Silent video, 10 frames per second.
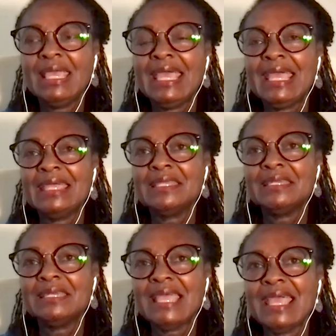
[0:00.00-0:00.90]

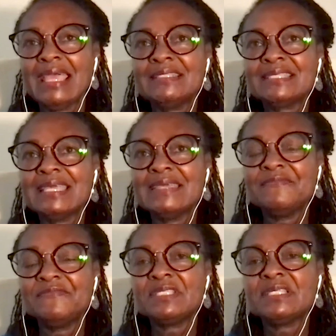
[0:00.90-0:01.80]
And as a
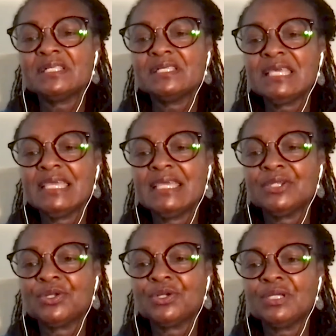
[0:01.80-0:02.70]

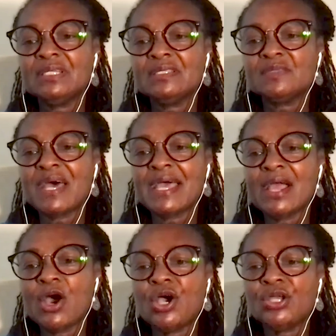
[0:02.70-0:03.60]
facilitator, it is my
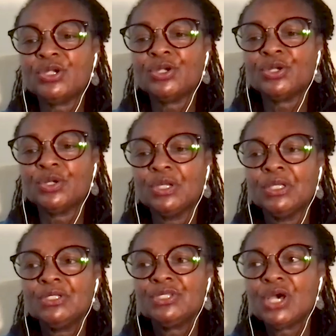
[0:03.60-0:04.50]
honor
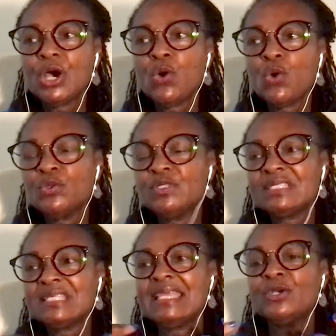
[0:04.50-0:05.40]
to hold
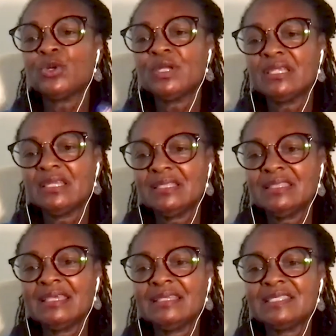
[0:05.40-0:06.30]
sacred
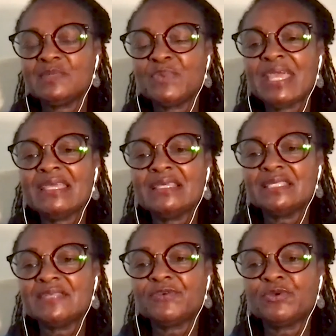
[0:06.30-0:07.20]
that
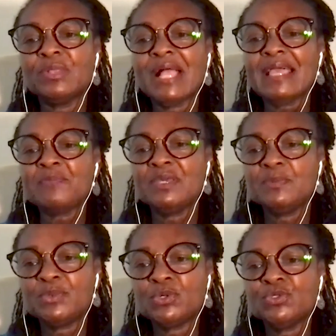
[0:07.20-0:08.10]
space for Black
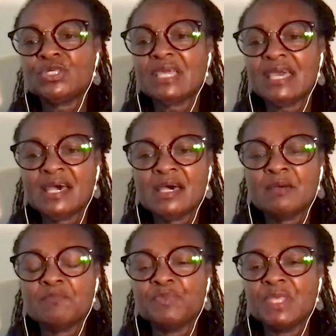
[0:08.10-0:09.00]
people to
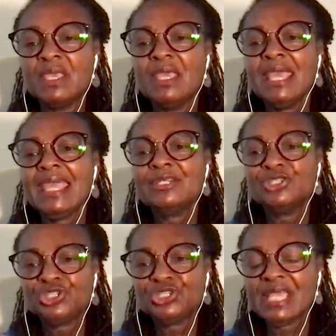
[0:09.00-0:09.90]
come and
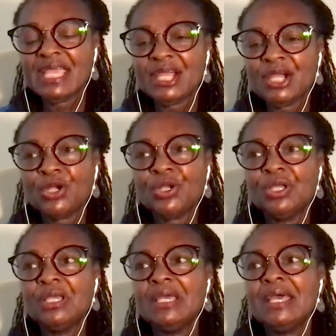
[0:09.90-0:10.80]
share
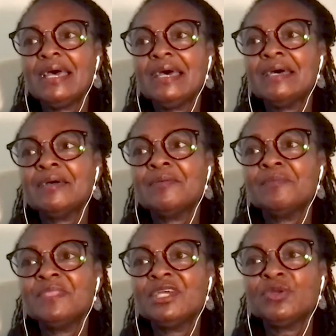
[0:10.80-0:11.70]

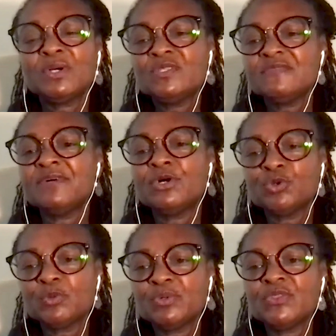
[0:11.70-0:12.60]
their most
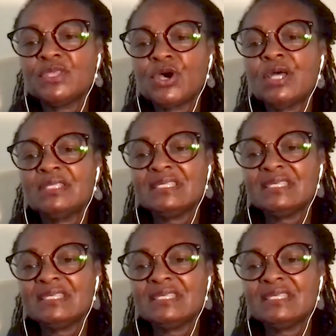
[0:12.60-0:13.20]
vulnerable thoughts